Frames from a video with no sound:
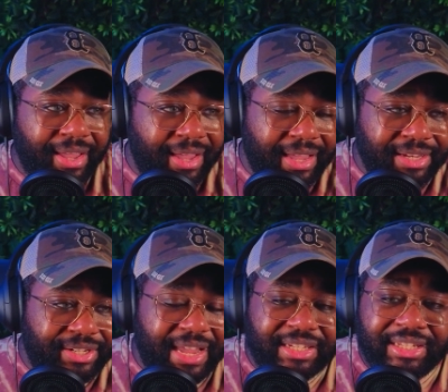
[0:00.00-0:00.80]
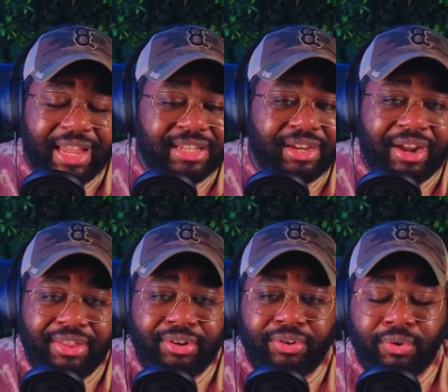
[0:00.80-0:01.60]
it's it's it's
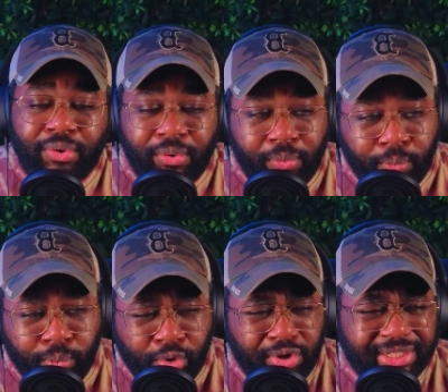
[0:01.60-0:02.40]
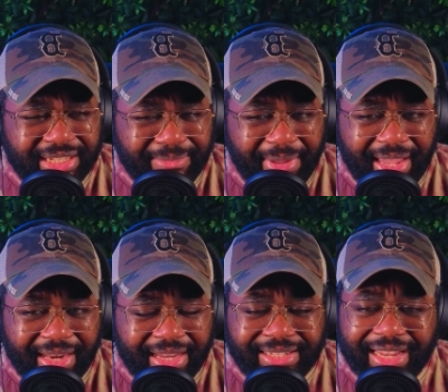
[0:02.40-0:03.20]
other worldly,
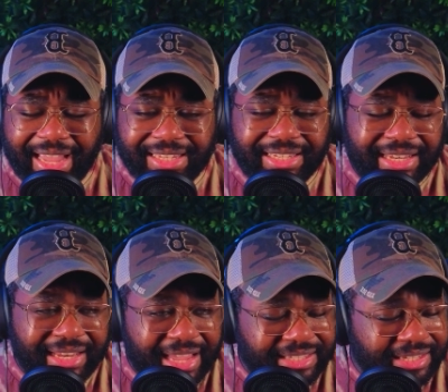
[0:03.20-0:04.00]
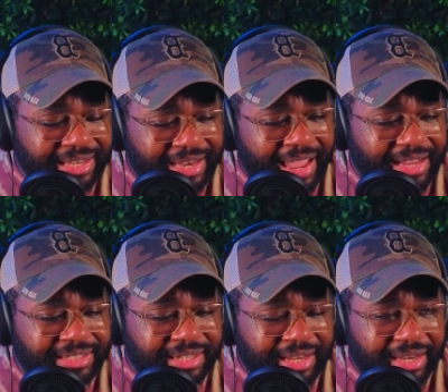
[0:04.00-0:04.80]
man. It's like it's it's
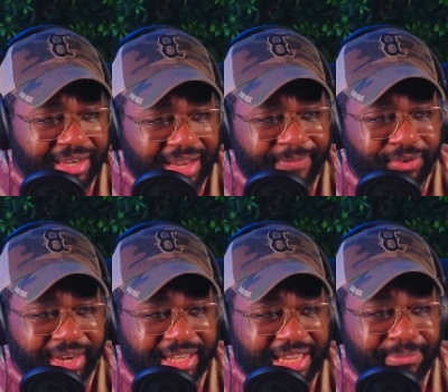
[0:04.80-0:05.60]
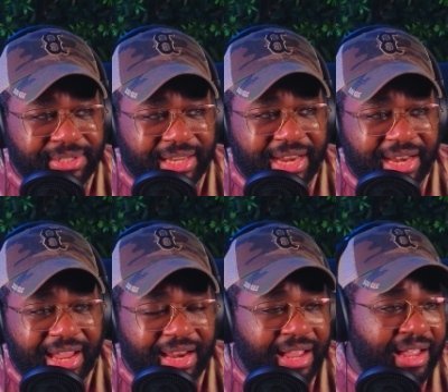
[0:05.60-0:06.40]
next level. I keep saying
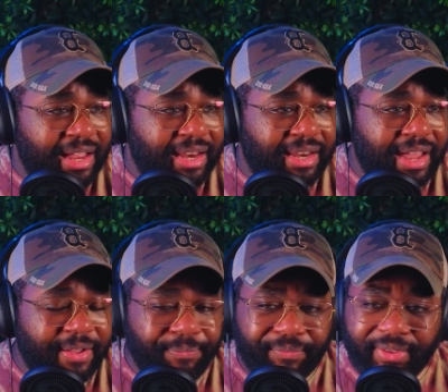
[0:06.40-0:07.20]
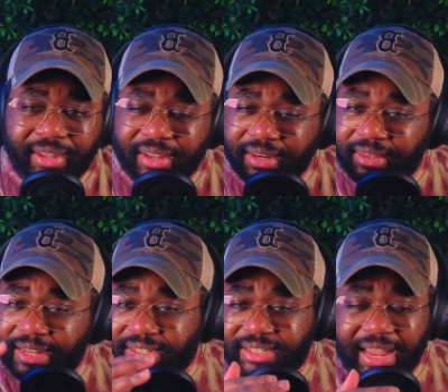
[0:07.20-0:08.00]
that. Like
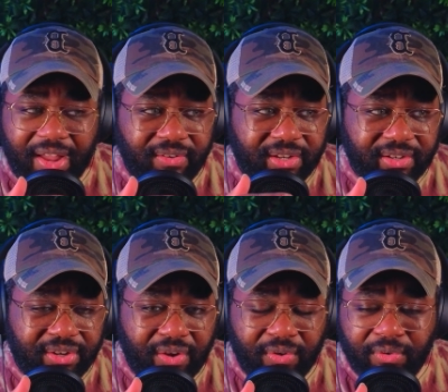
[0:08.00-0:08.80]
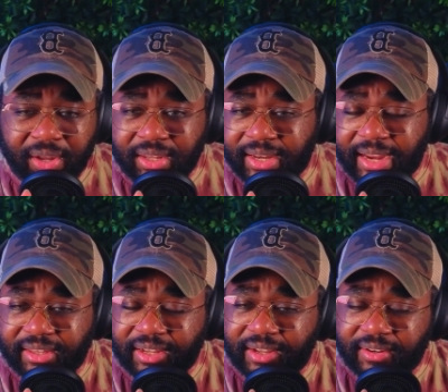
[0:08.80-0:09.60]
this sound, uh, you know, like
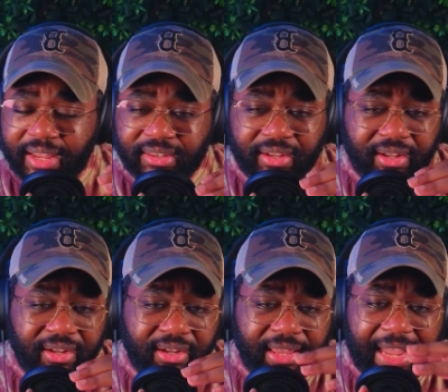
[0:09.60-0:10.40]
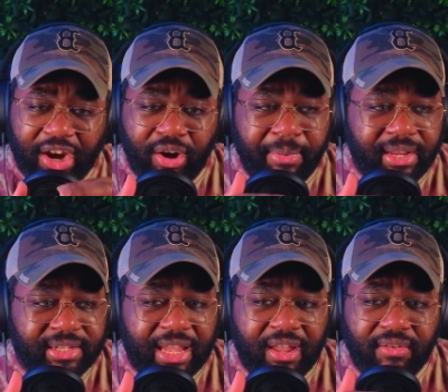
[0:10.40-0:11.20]
the like the, the Arabic
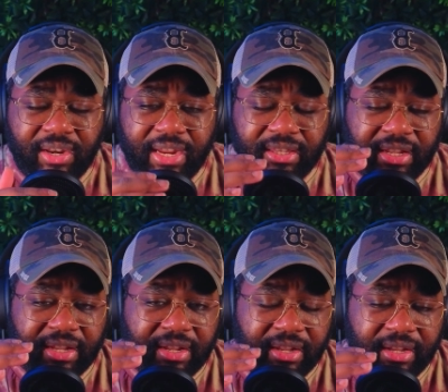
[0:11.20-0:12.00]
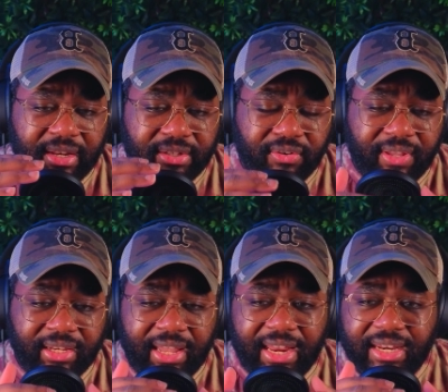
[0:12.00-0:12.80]
sound, like the like sort of like
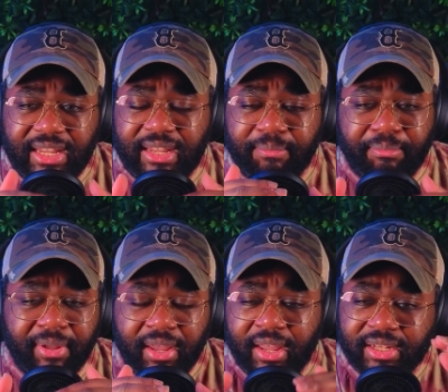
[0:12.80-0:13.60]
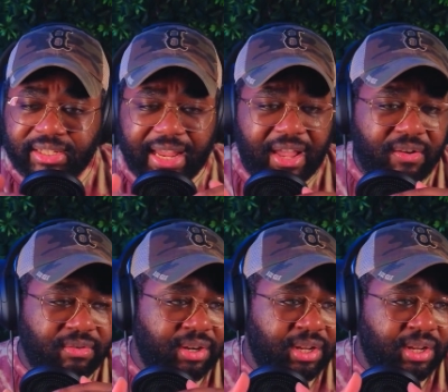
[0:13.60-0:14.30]
the Hindi sound,